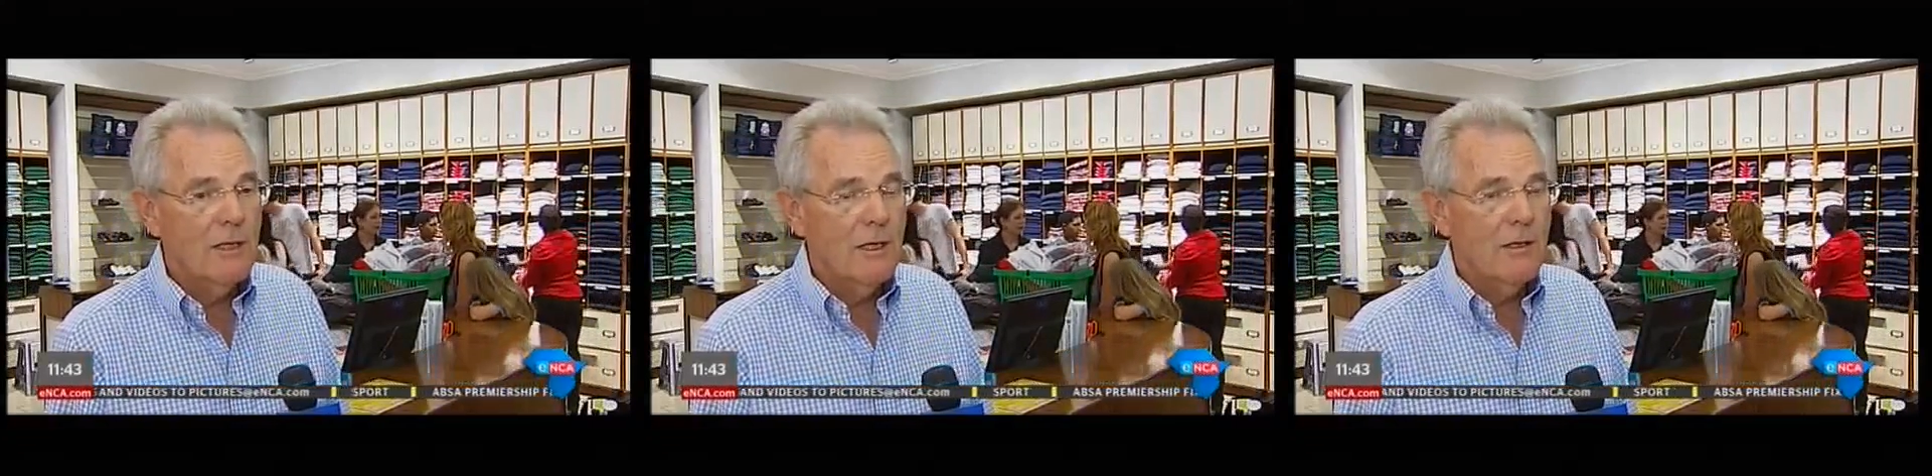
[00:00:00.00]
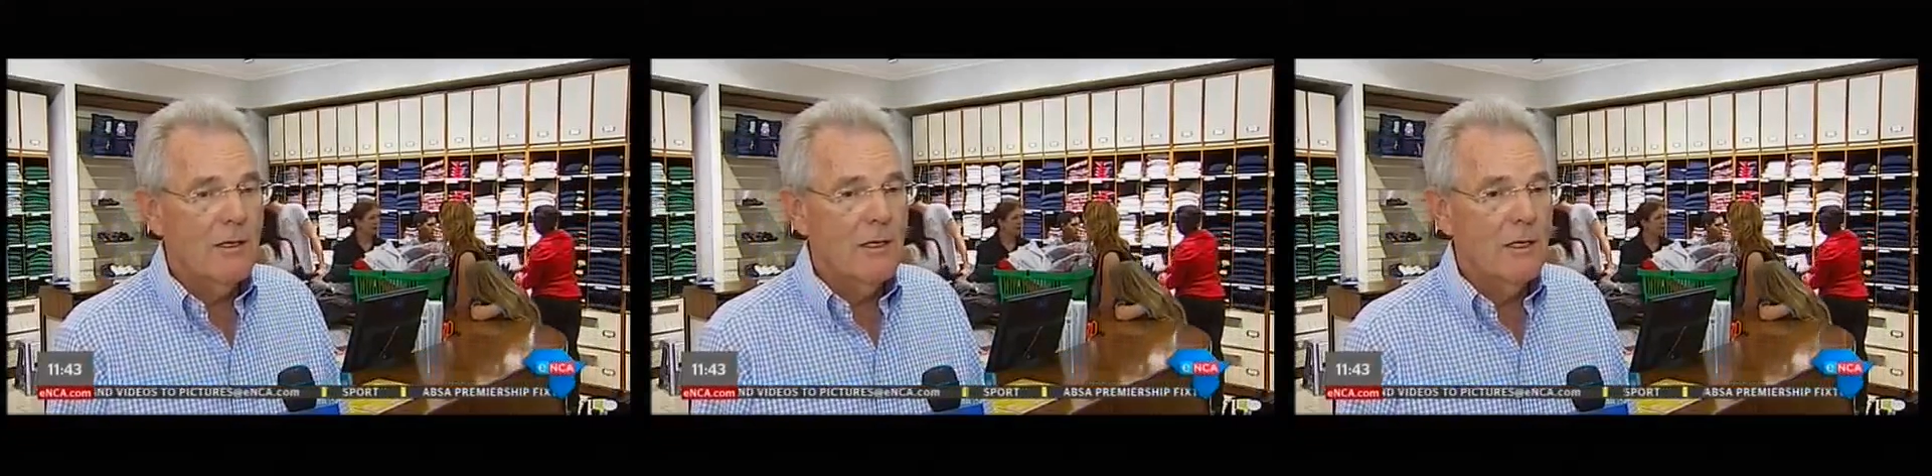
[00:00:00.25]

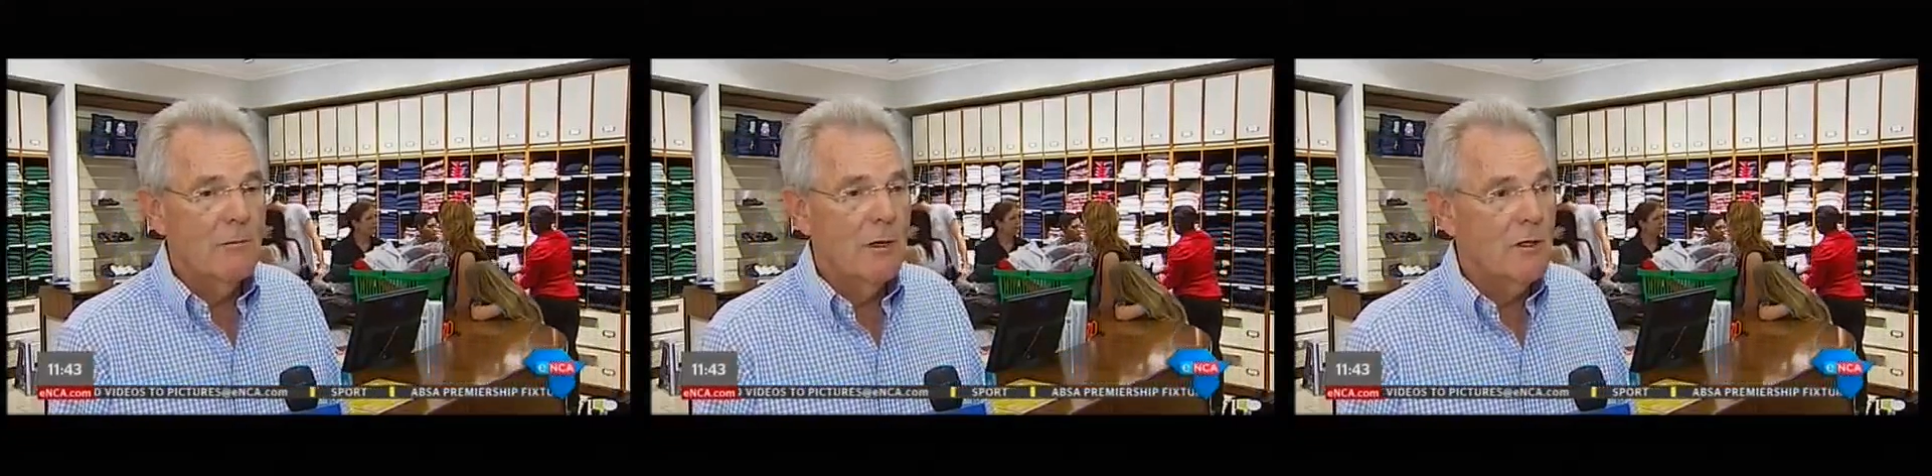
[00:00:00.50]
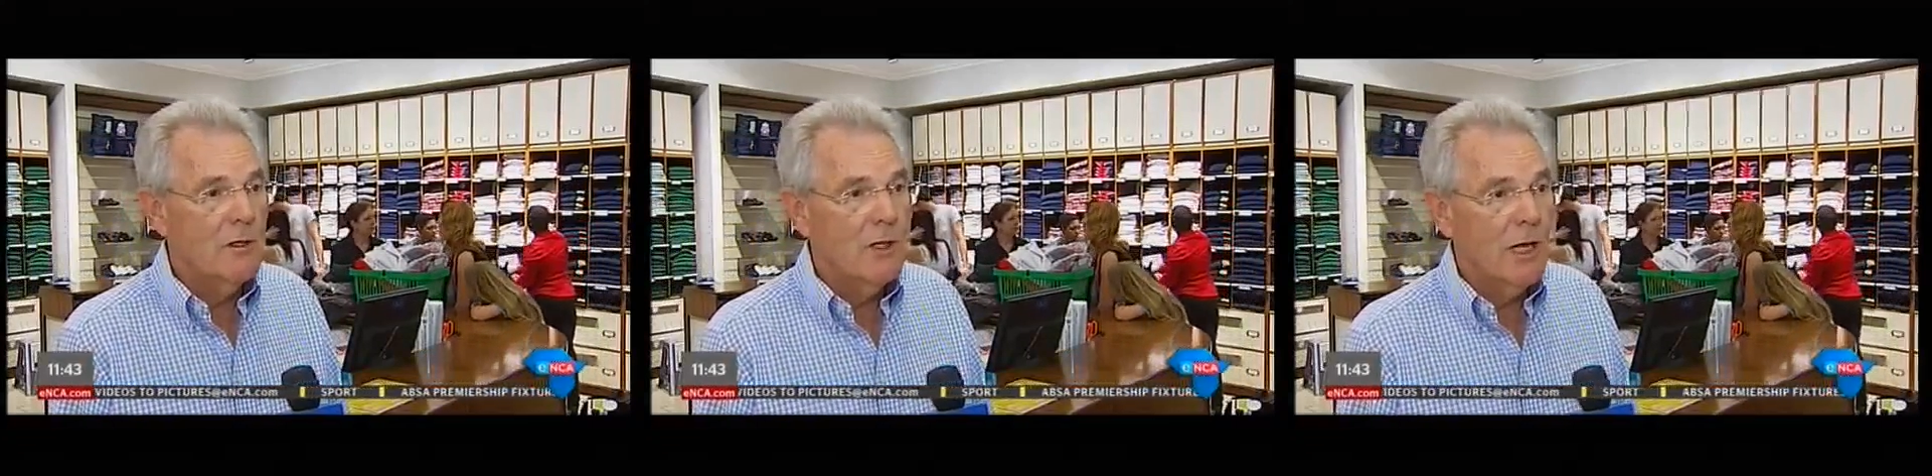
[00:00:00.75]
that the
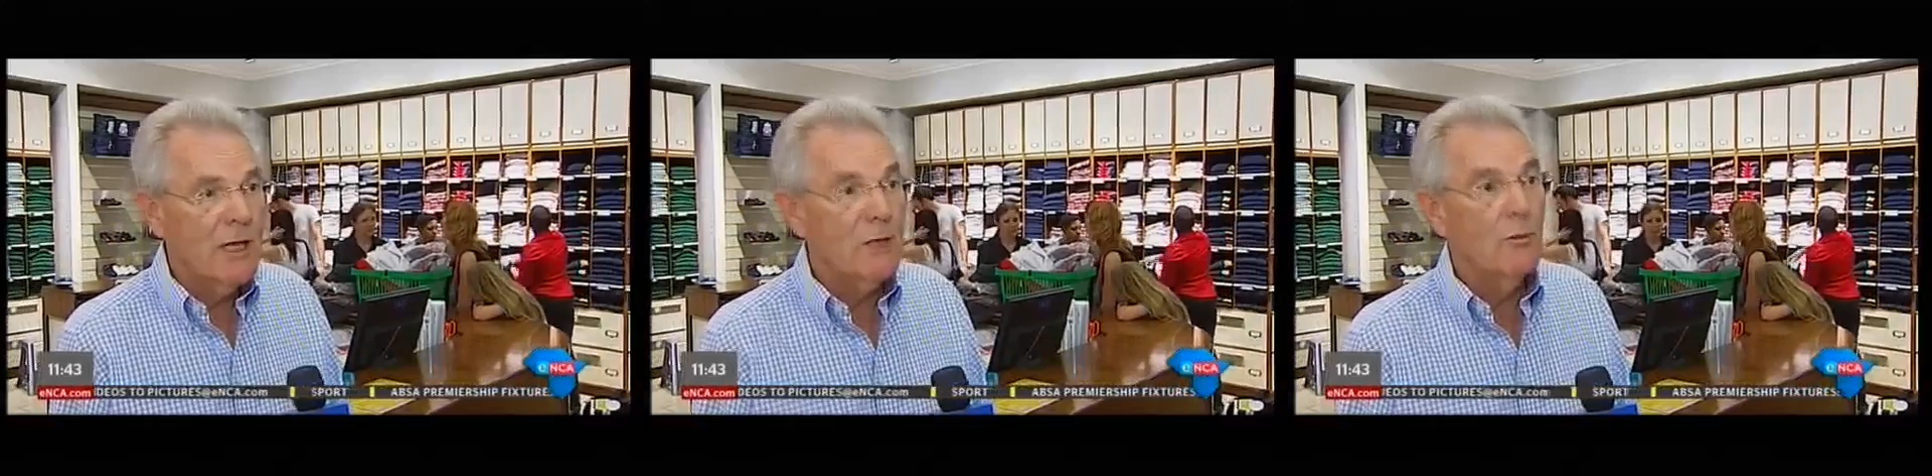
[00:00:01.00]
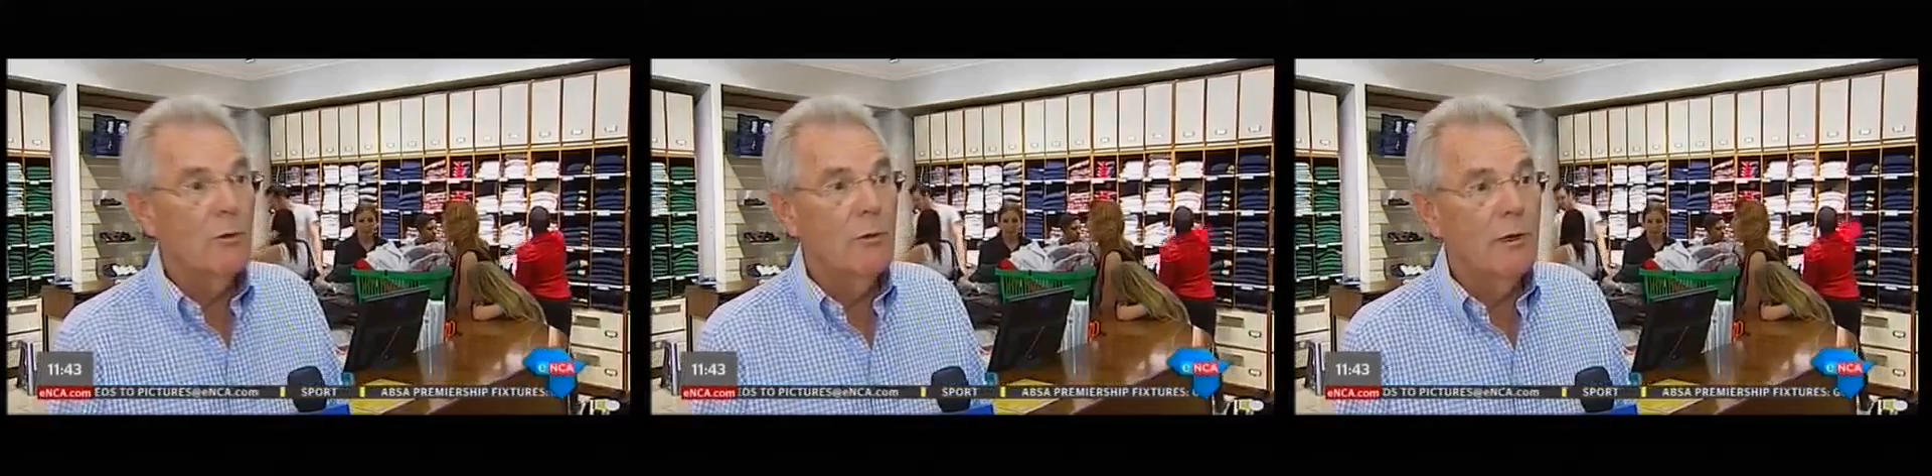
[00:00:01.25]

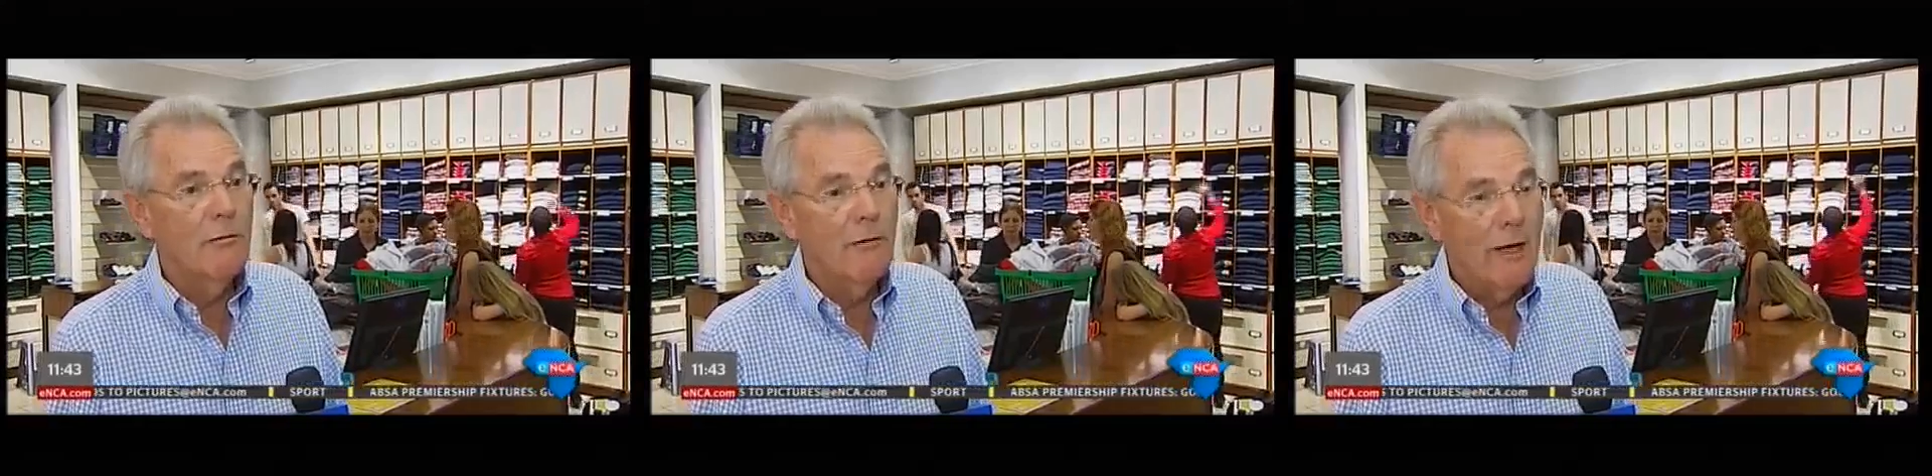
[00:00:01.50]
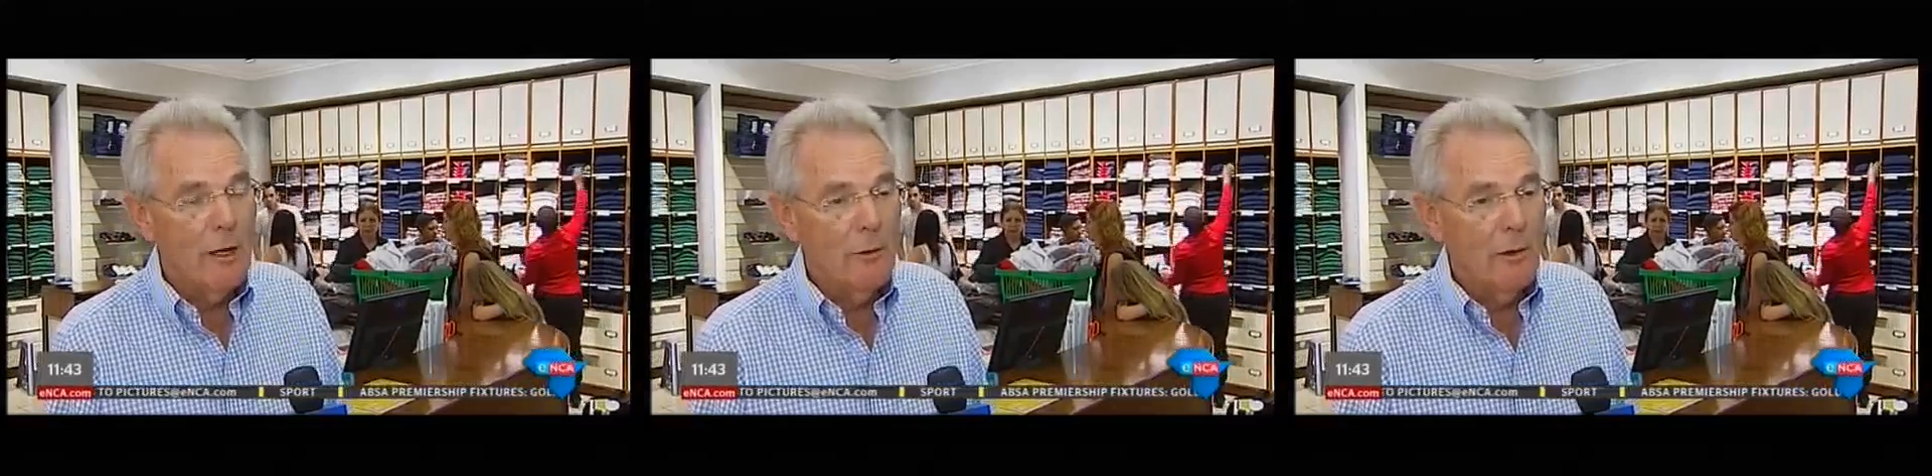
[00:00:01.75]
merchandise will be
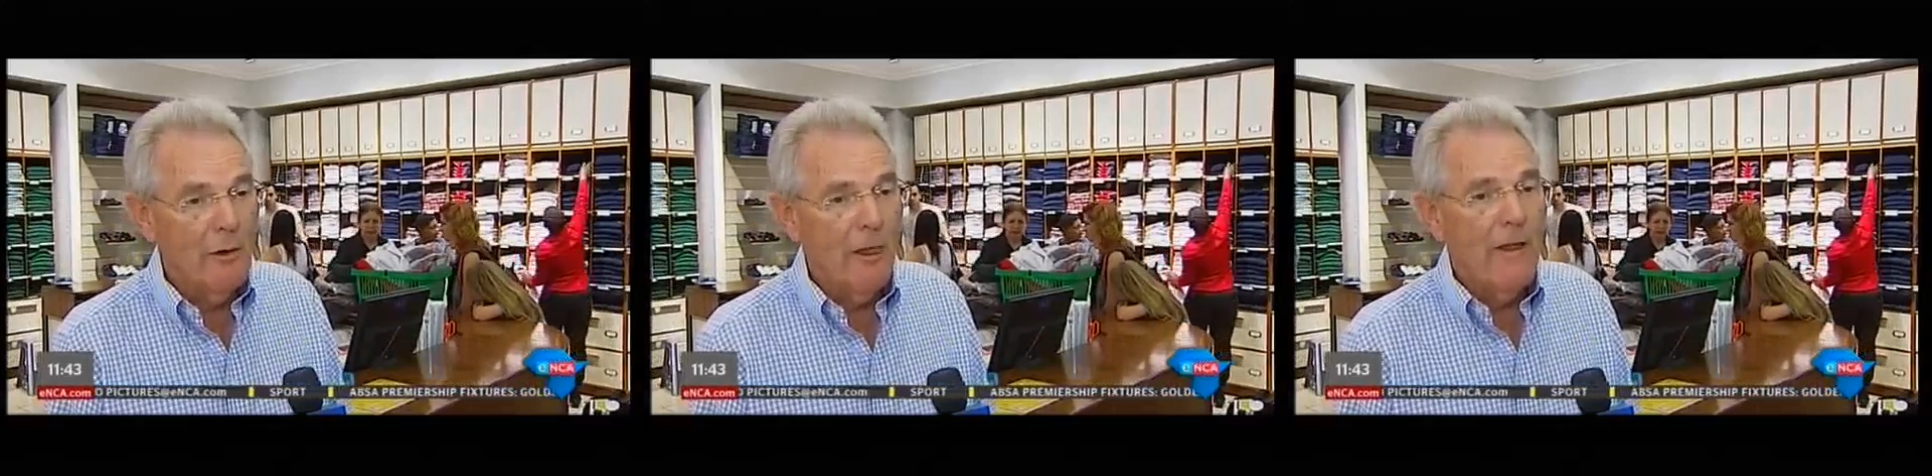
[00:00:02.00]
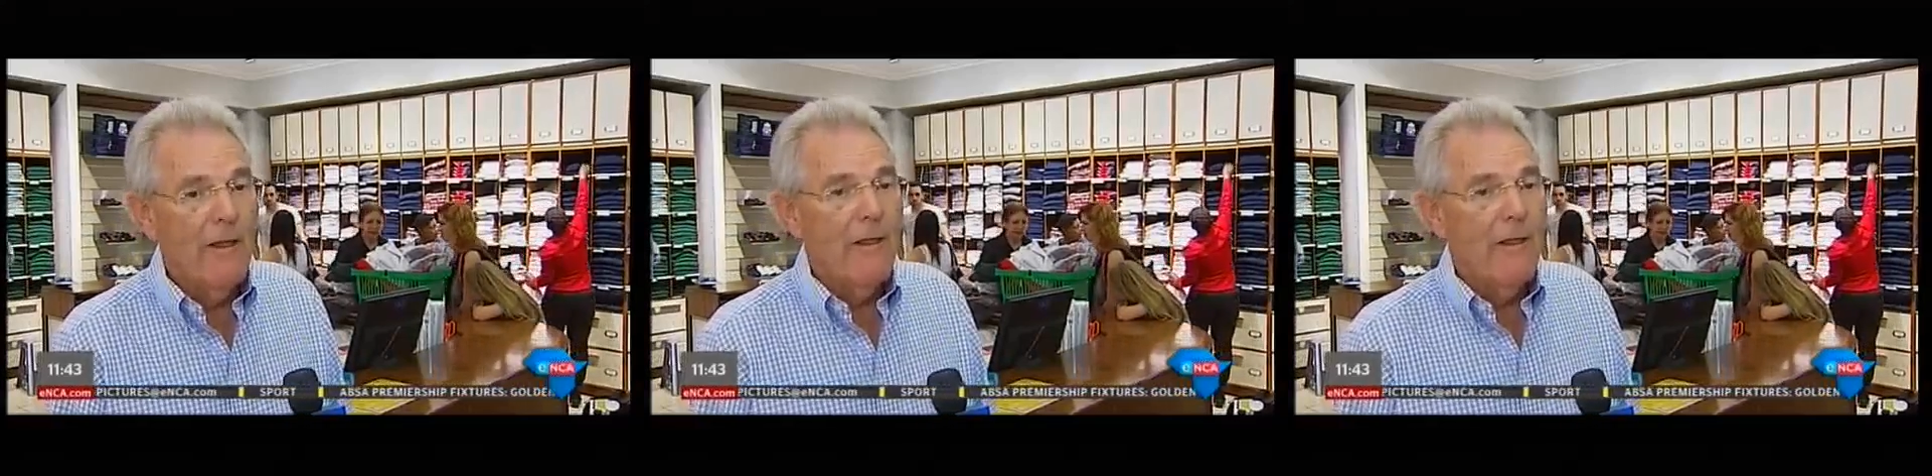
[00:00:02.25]
available.